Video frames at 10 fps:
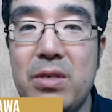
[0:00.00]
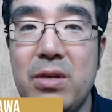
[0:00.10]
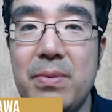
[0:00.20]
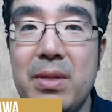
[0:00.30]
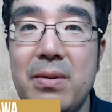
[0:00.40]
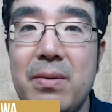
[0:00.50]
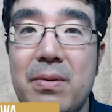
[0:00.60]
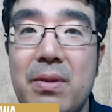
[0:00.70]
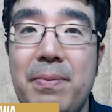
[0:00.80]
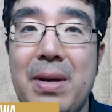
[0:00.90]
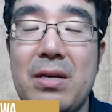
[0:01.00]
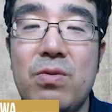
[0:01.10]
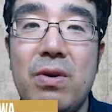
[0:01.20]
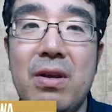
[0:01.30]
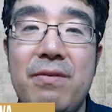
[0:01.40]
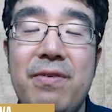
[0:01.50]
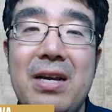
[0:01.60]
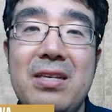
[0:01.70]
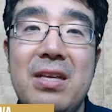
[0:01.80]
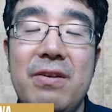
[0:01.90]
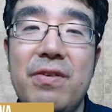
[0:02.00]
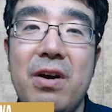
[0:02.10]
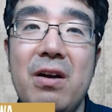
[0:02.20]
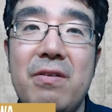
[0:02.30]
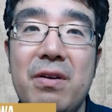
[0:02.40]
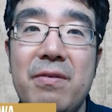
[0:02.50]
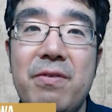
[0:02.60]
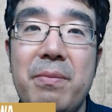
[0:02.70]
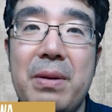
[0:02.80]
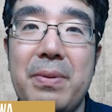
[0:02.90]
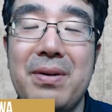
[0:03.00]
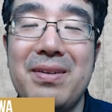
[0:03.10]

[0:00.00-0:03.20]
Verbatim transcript: some of the best advice that you've gotten from people?